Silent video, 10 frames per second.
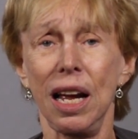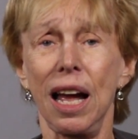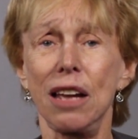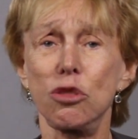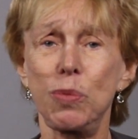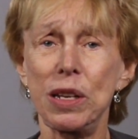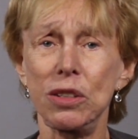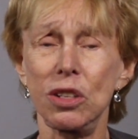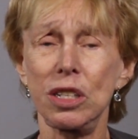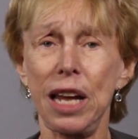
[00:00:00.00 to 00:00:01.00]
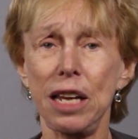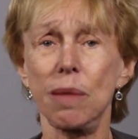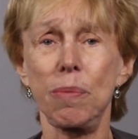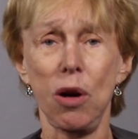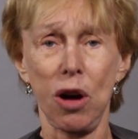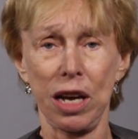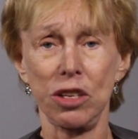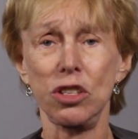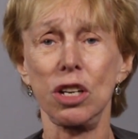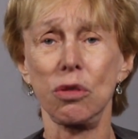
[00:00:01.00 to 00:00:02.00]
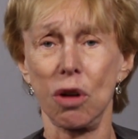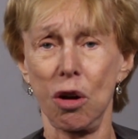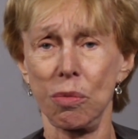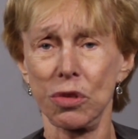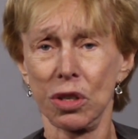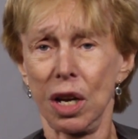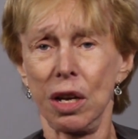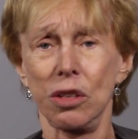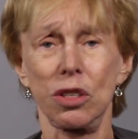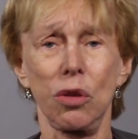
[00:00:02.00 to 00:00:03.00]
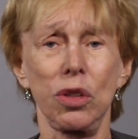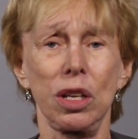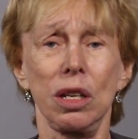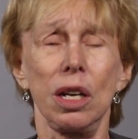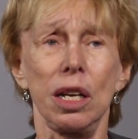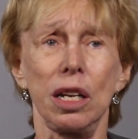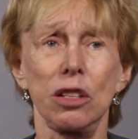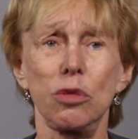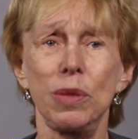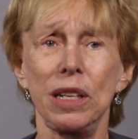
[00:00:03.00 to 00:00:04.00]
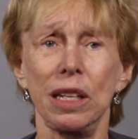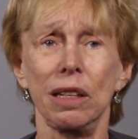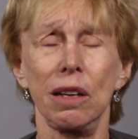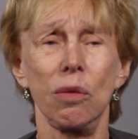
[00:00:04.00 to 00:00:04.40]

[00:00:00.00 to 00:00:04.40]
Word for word: has been to take apart syndromes so that it's been,